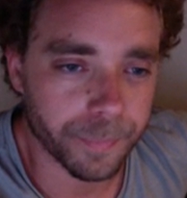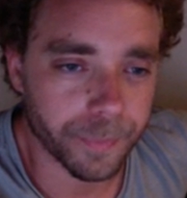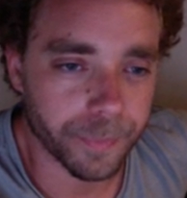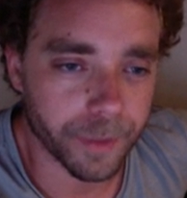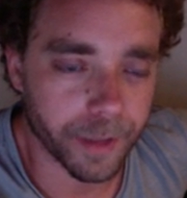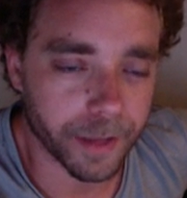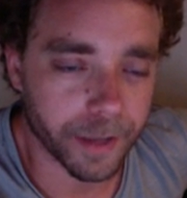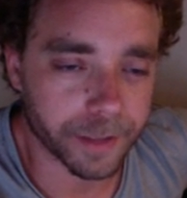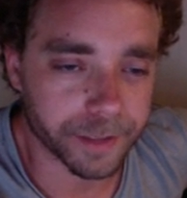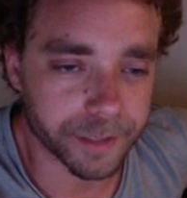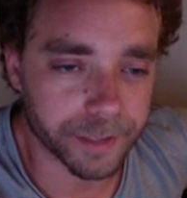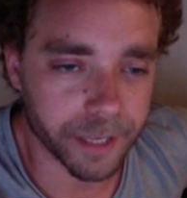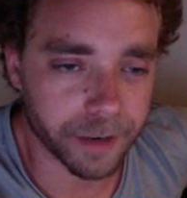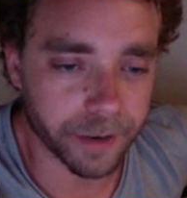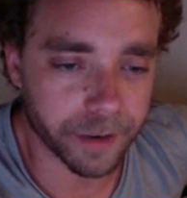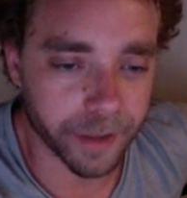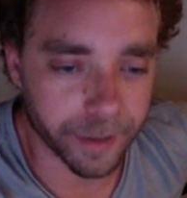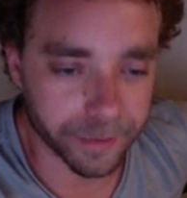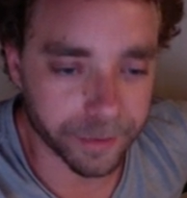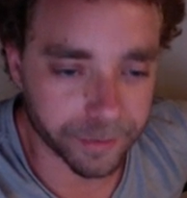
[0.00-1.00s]
And
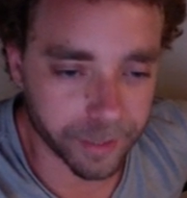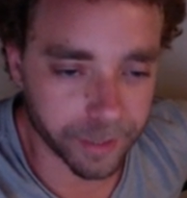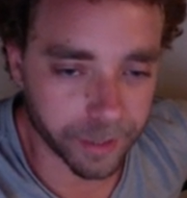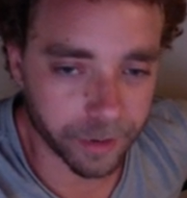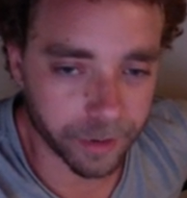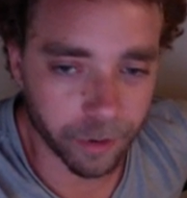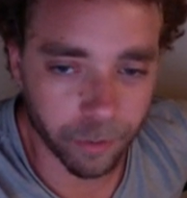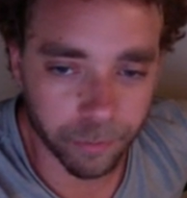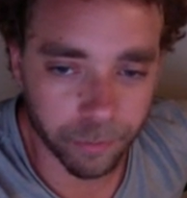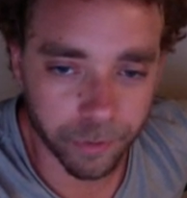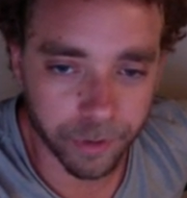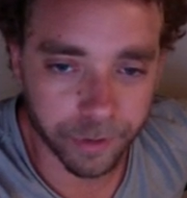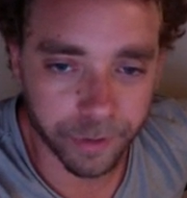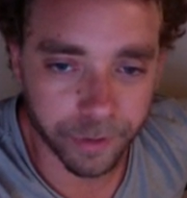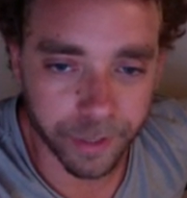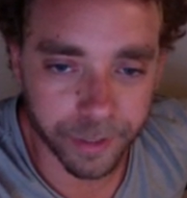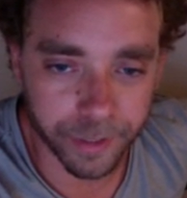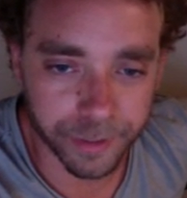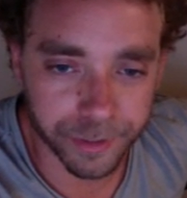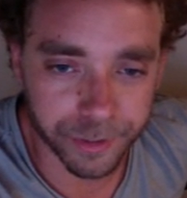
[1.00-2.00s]
Saturday, his second home run.
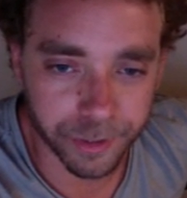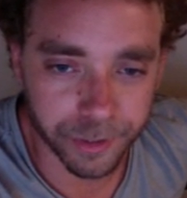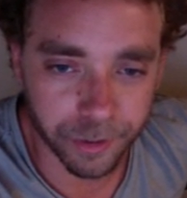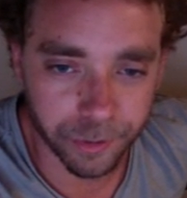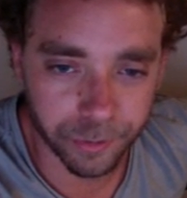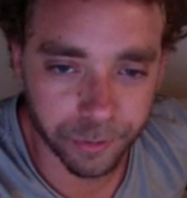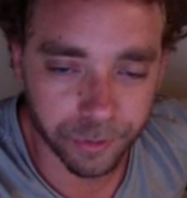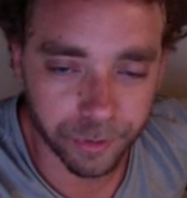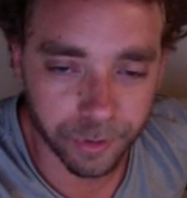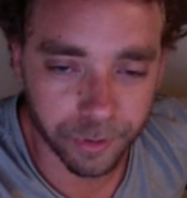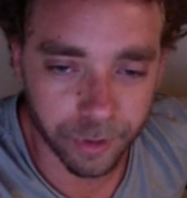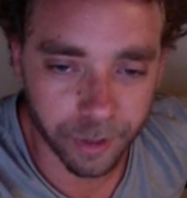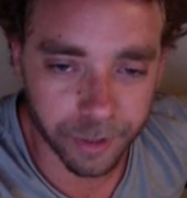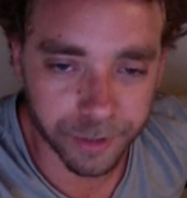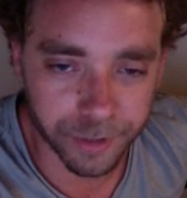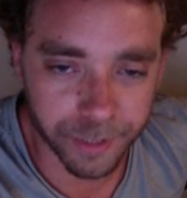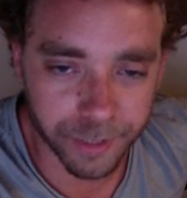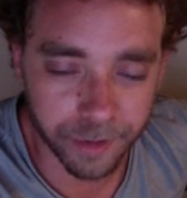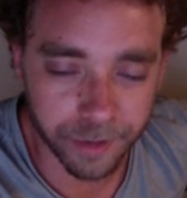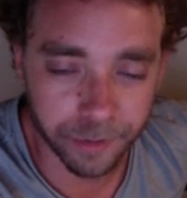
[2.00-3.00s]
They showed
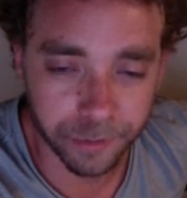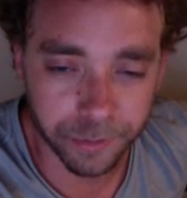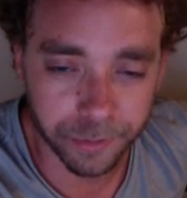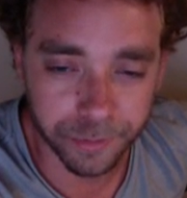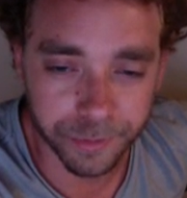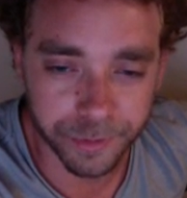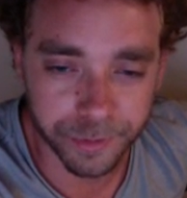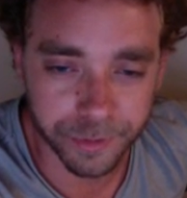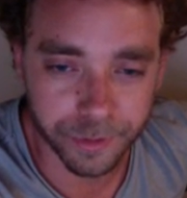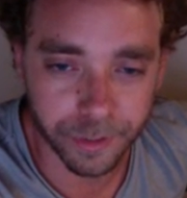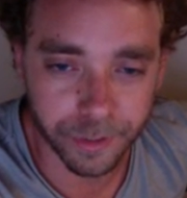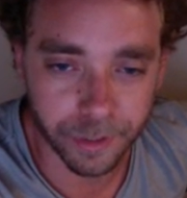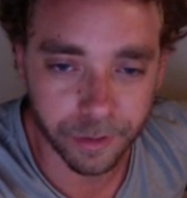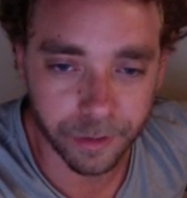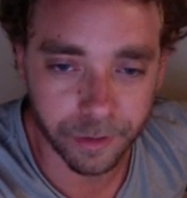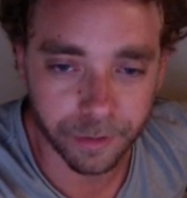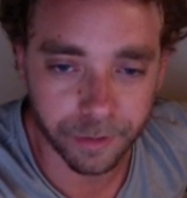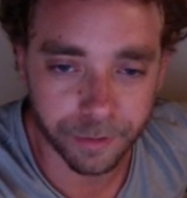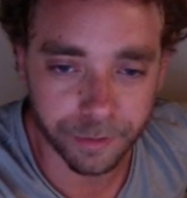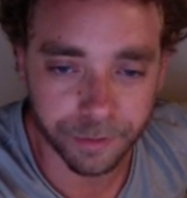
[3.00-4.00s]
launch angle
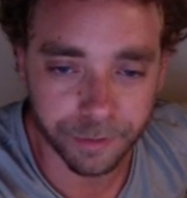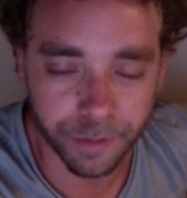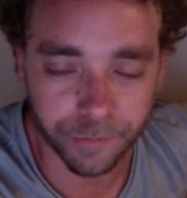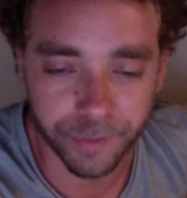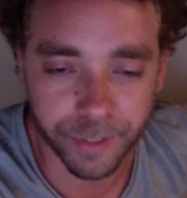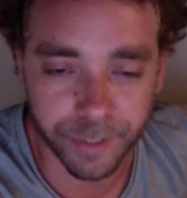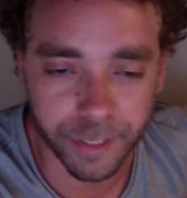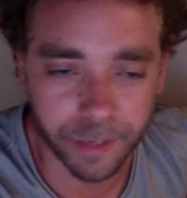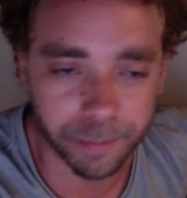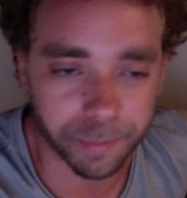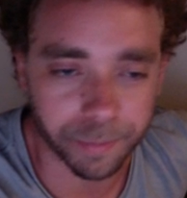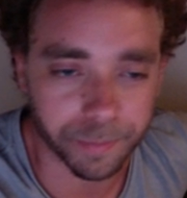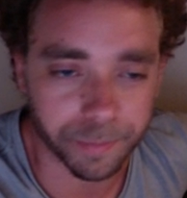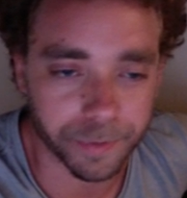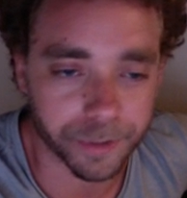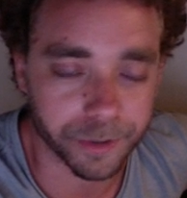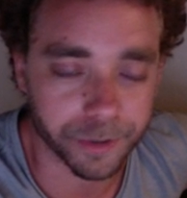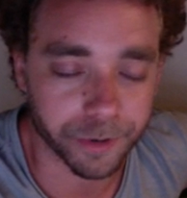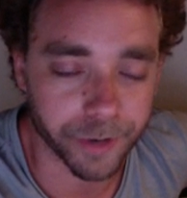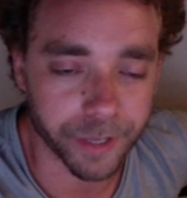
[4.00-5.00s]

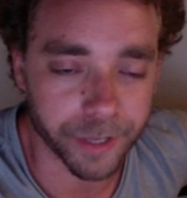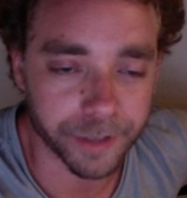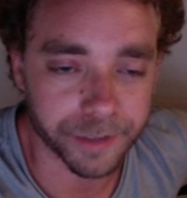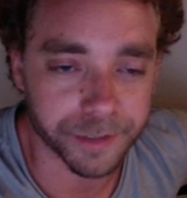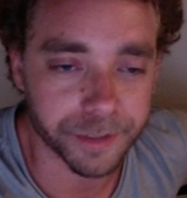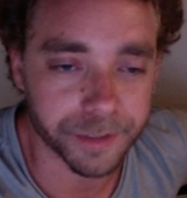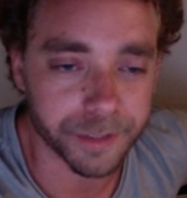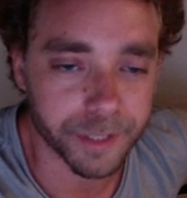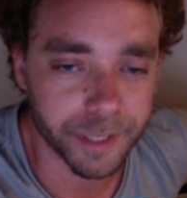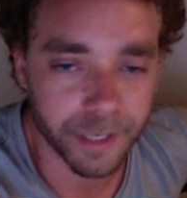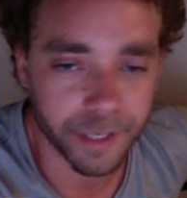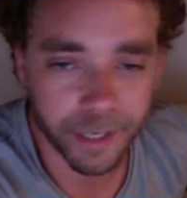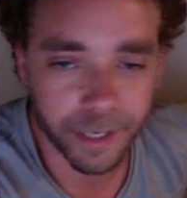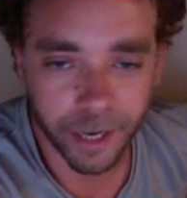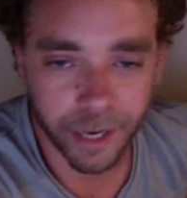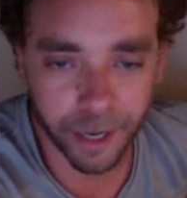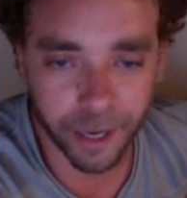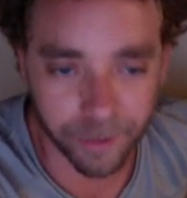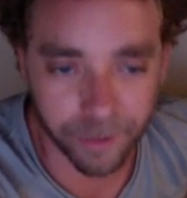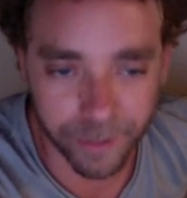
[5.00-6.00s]
17 degrees.
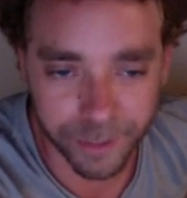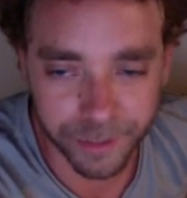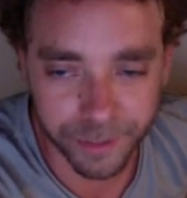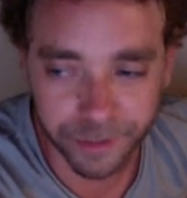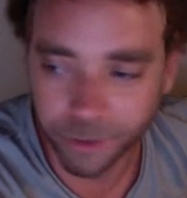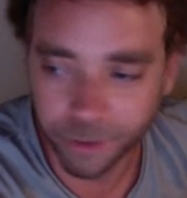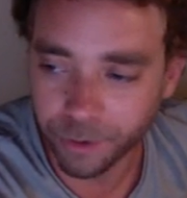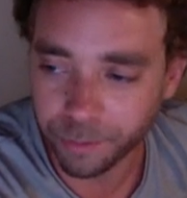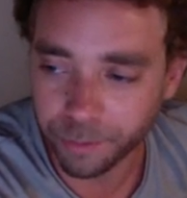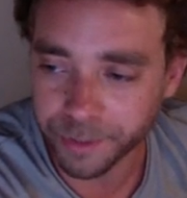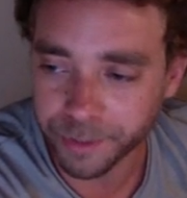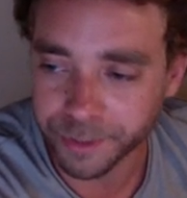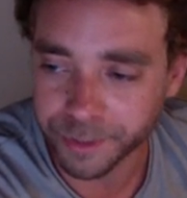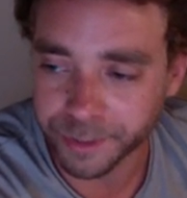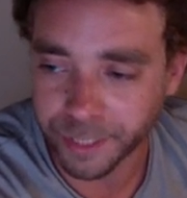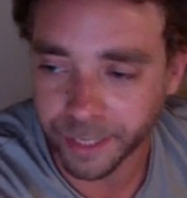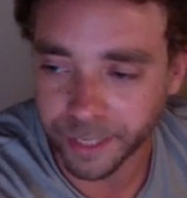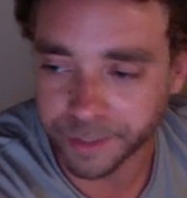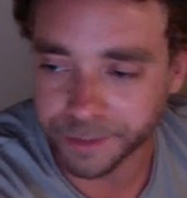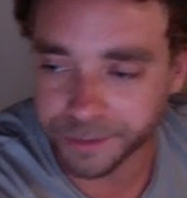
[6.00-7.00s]
I don't know. They just showed a bunch of
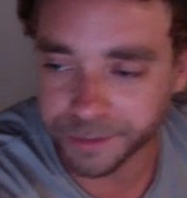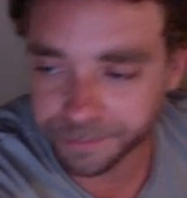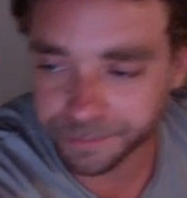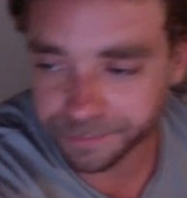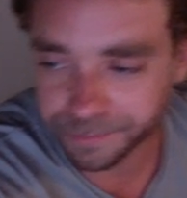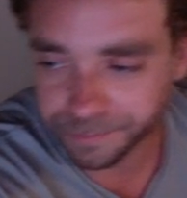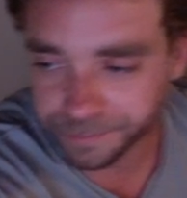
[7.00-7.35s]
stats.